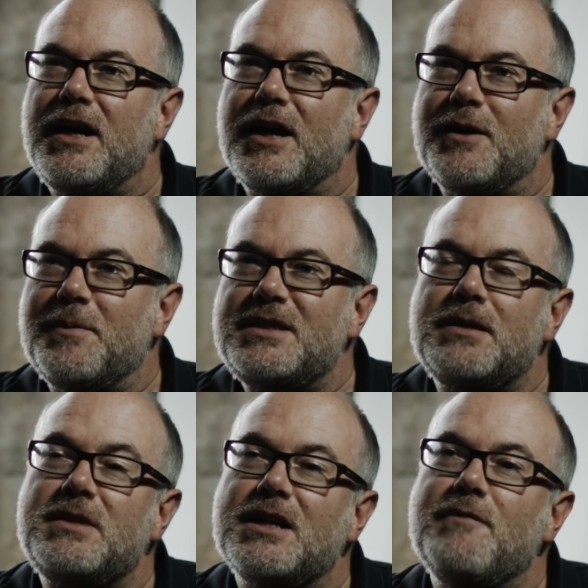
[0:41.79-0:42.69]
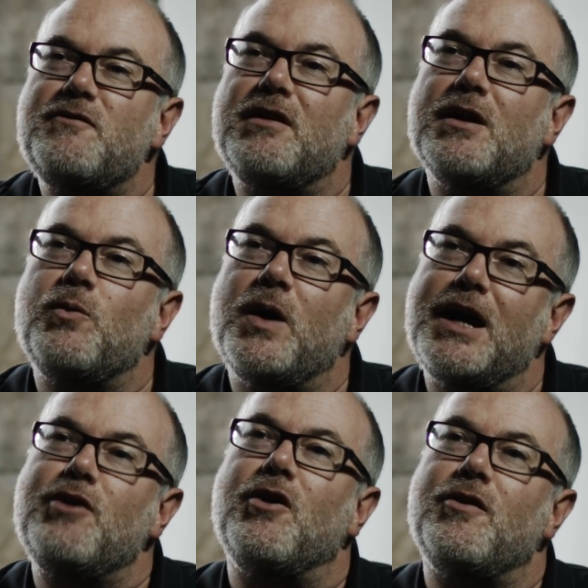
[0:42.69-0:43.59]
um, is something I'm very
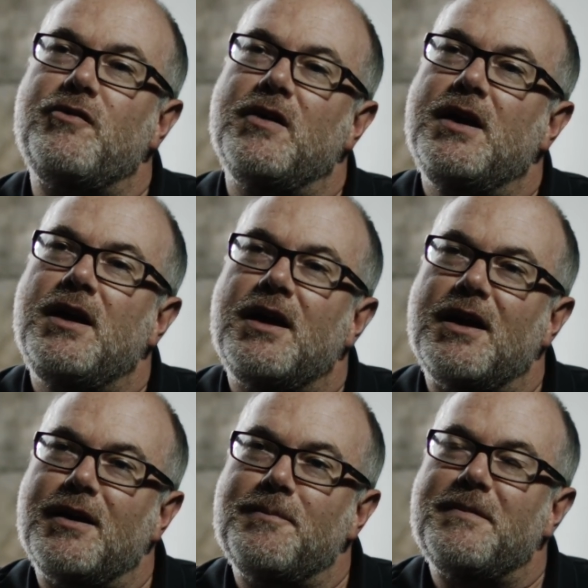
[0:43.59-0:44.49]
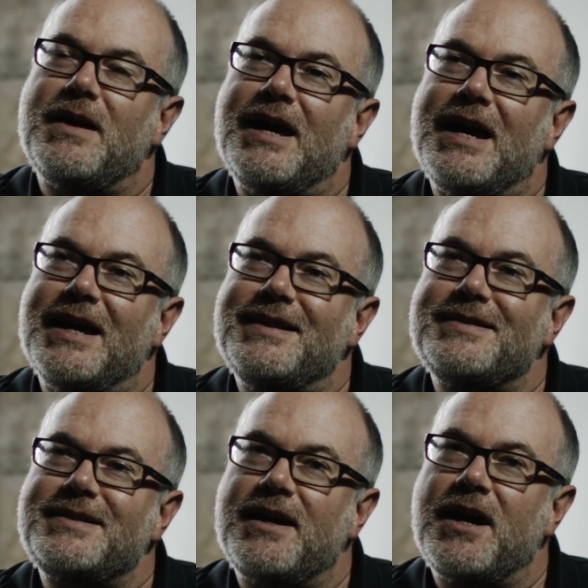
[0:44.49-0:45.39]
aware of, um,
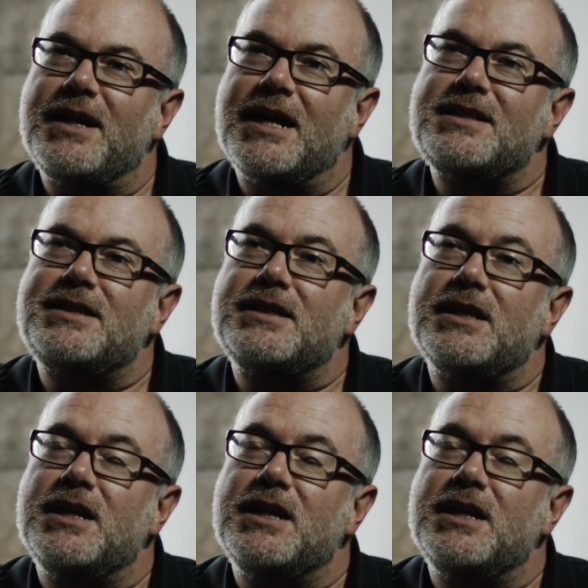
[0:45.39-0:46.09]
and I guess,